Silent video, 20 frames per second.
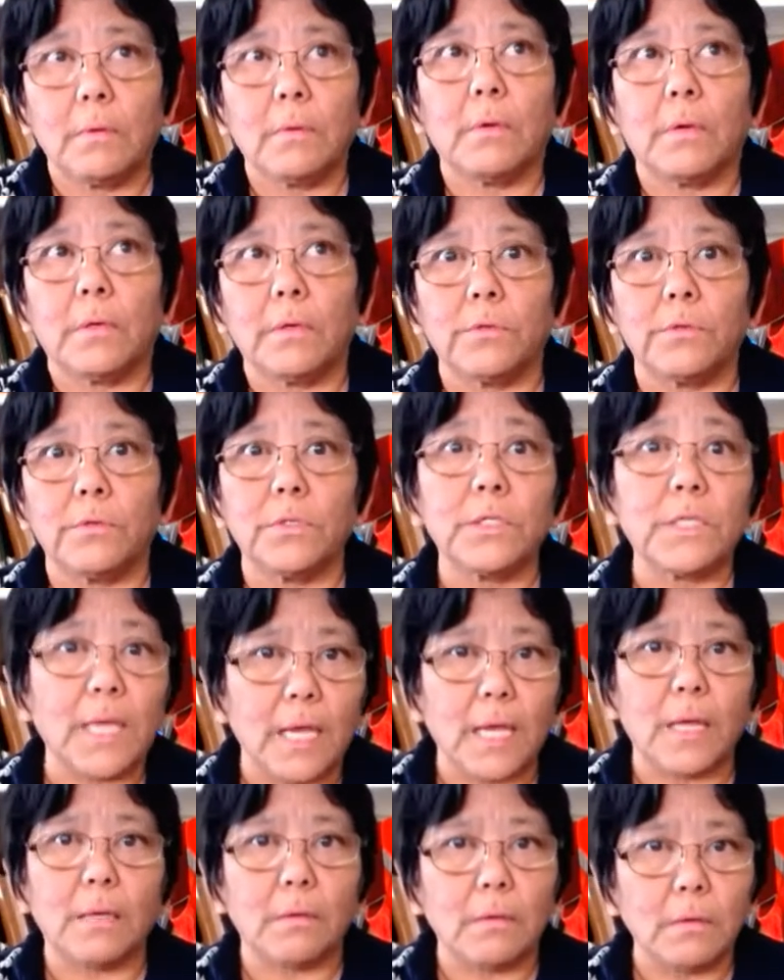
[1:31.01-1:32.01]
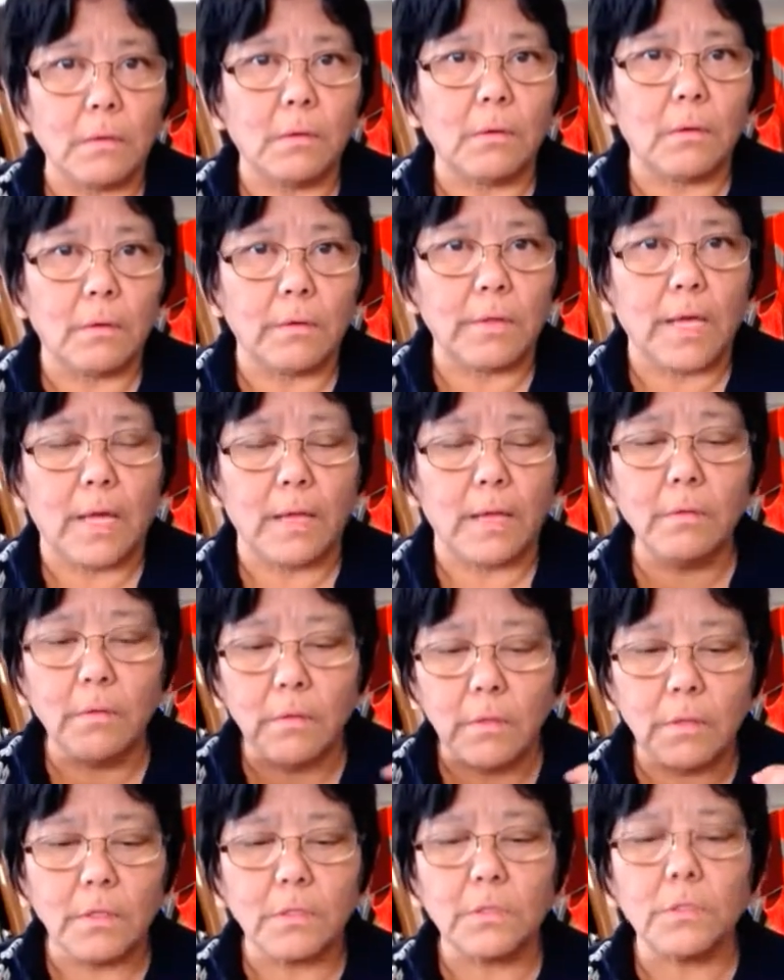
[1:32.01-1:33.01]
understand, and all that.
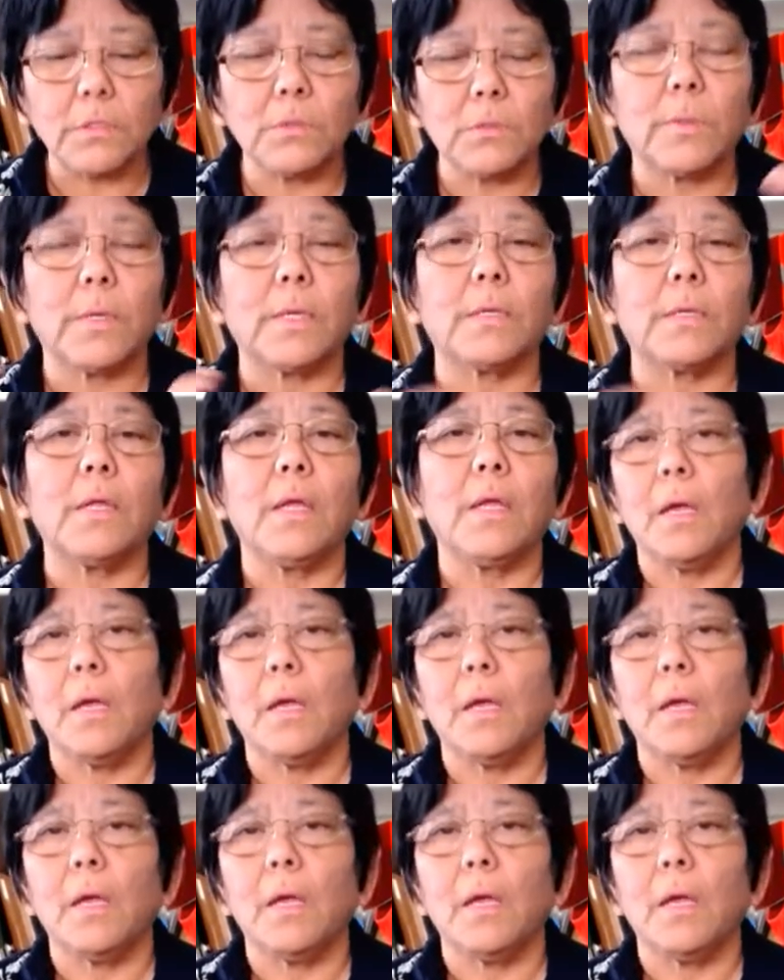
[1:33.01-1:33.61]
And this is what